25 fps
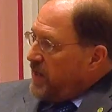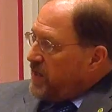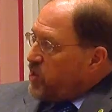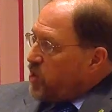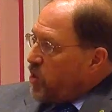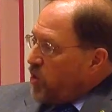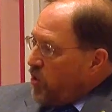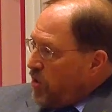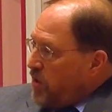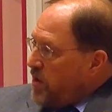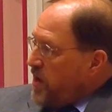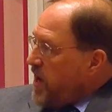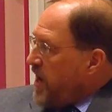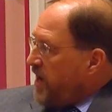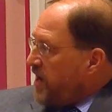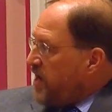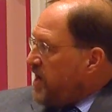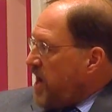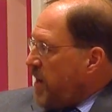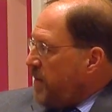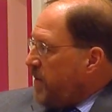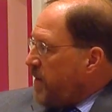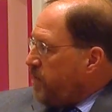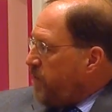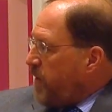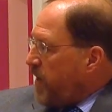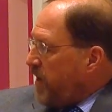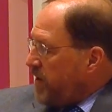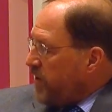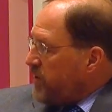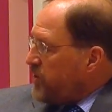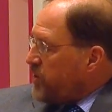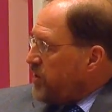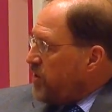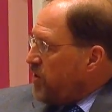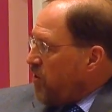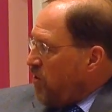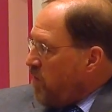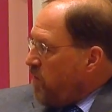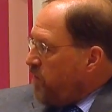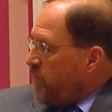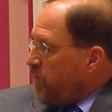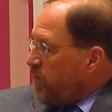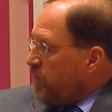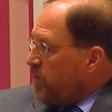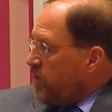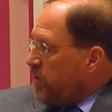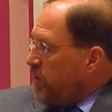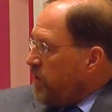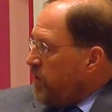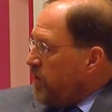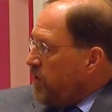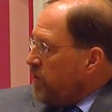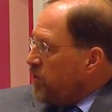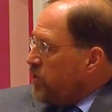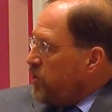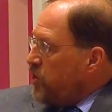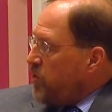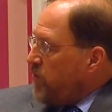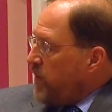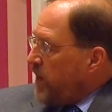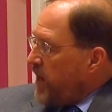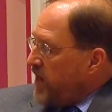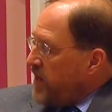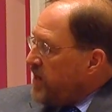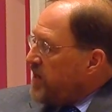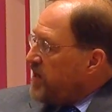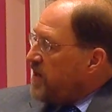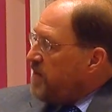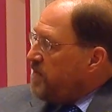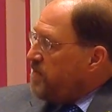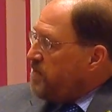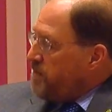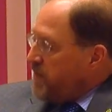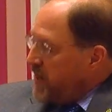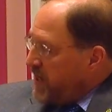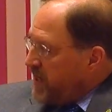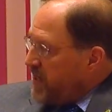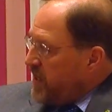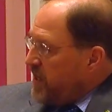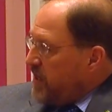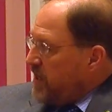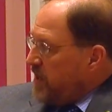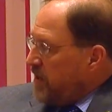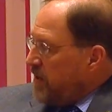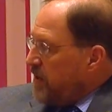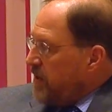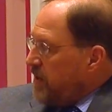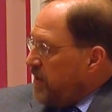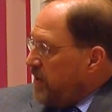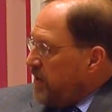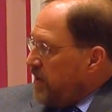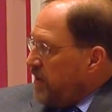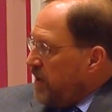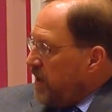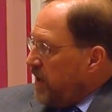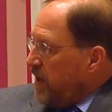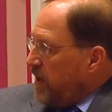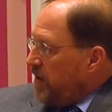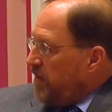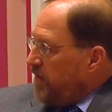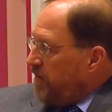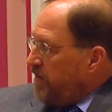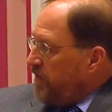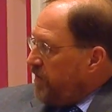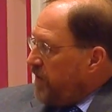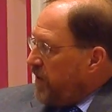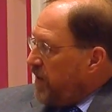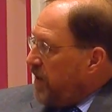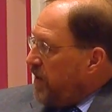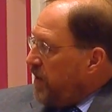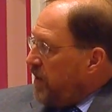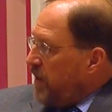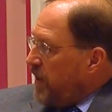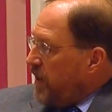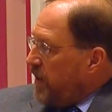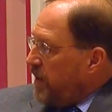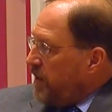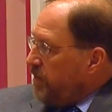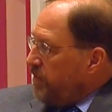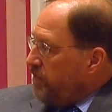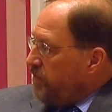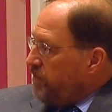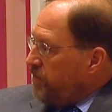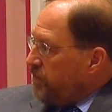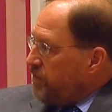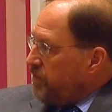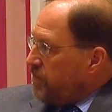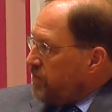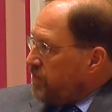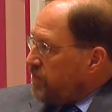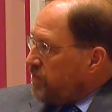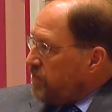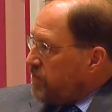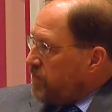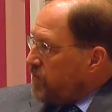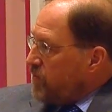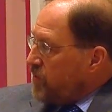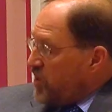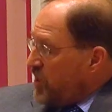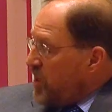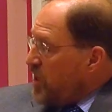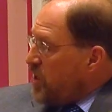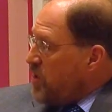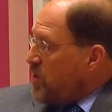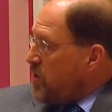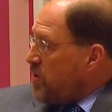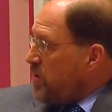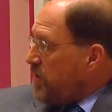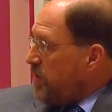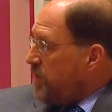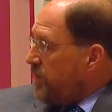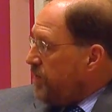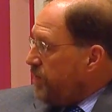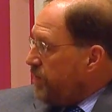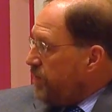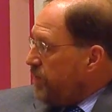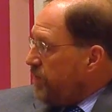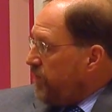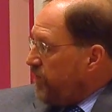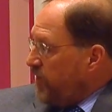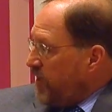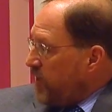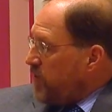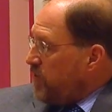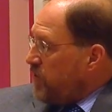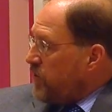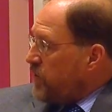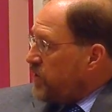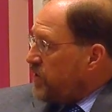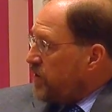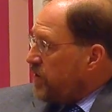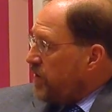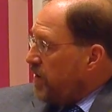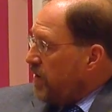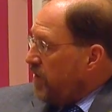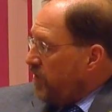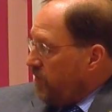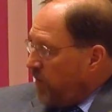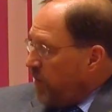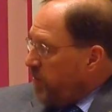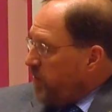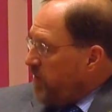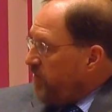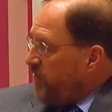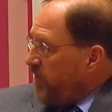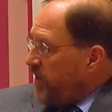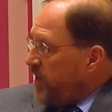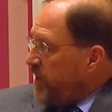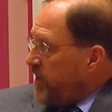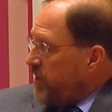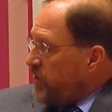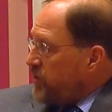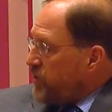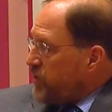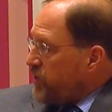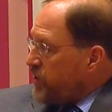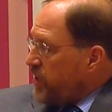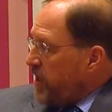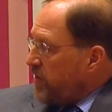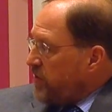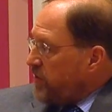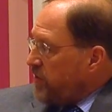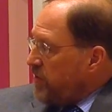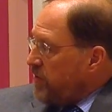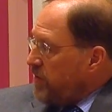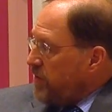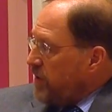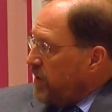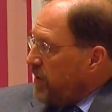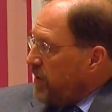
turn economic policy over to a committee of uh, uh, senior figures from the financial sector.